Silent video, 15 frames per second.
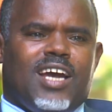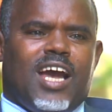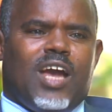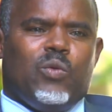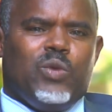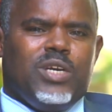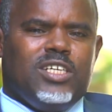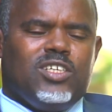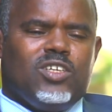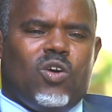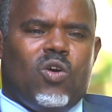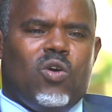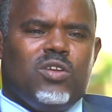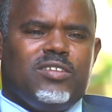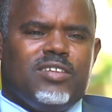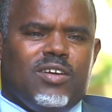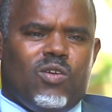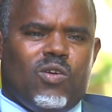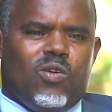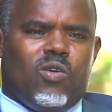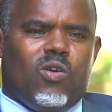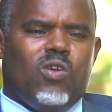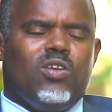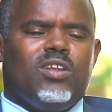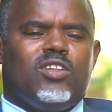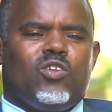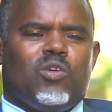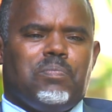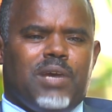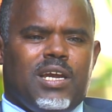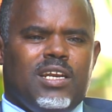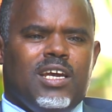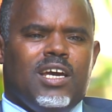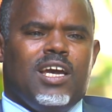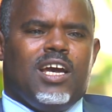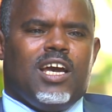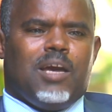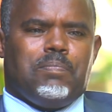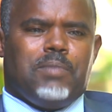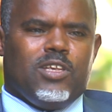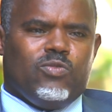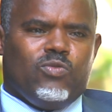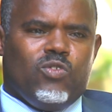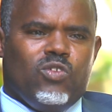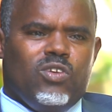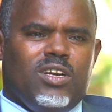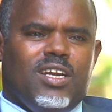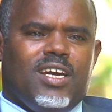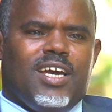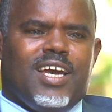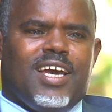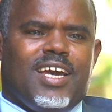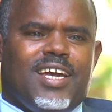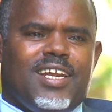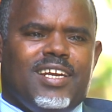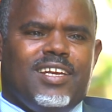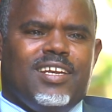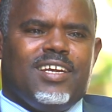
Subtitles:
I wish all Ethiopian a peaceful and